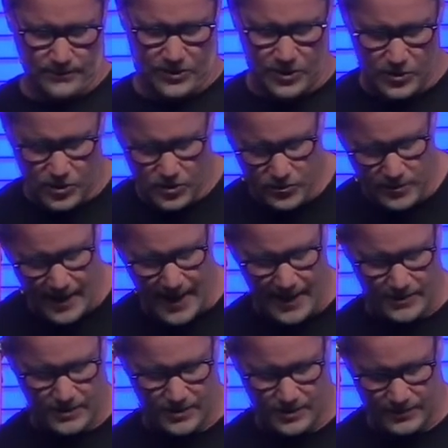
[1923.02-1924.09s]

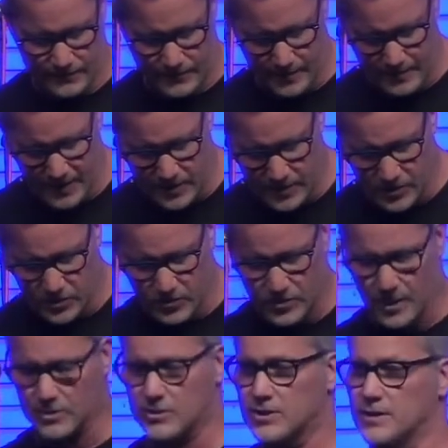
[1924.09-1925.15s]
distress from the
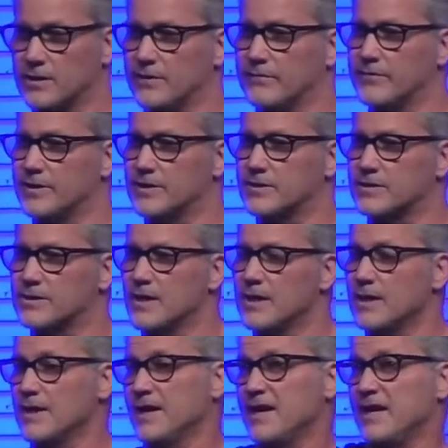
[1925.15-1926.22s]
destruction of this
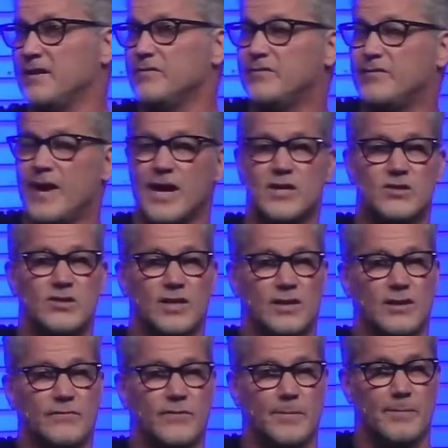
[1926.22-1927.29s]
invasion
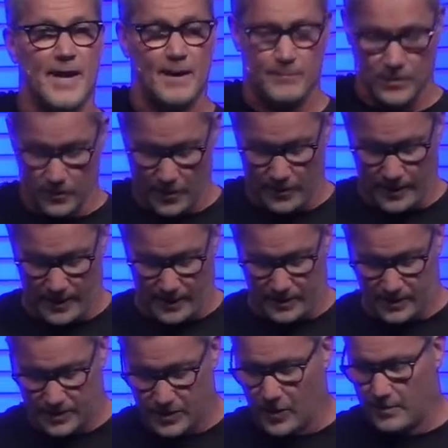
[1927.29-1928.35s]
of the
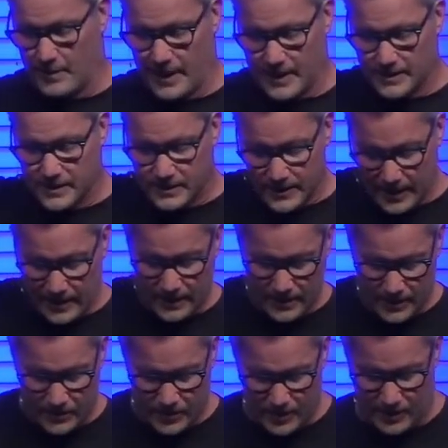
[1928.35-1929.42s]
Babylonians. Jeremiah is seeing
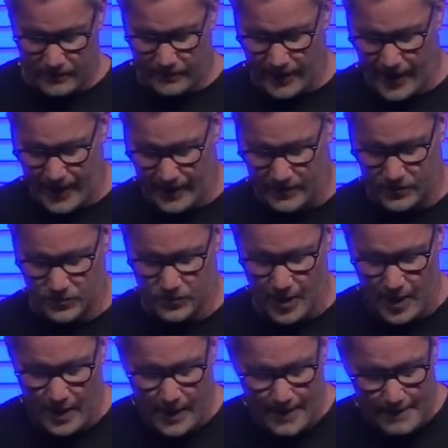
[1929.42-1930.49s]
this in advance
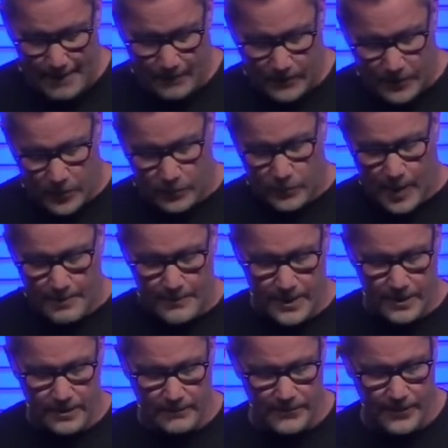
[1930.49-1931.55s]
with the
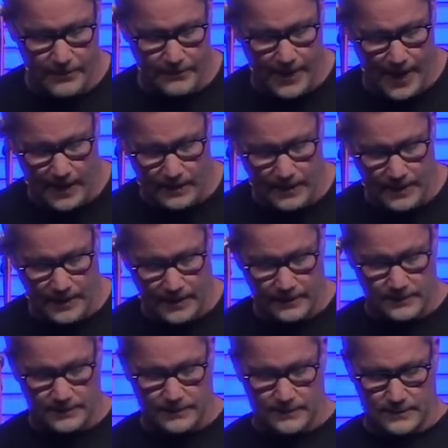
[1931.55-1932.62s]
remnant of their valley.
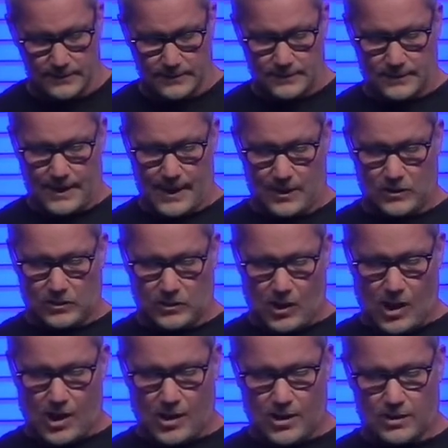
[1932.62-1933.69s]
How
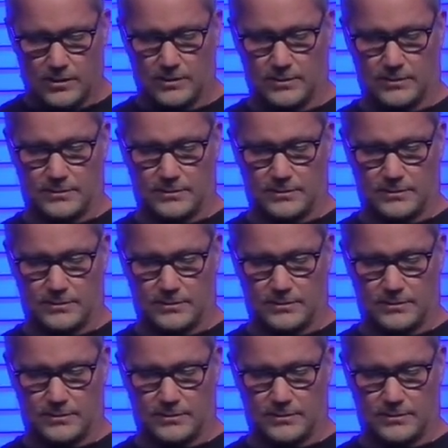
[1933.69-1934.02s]
long?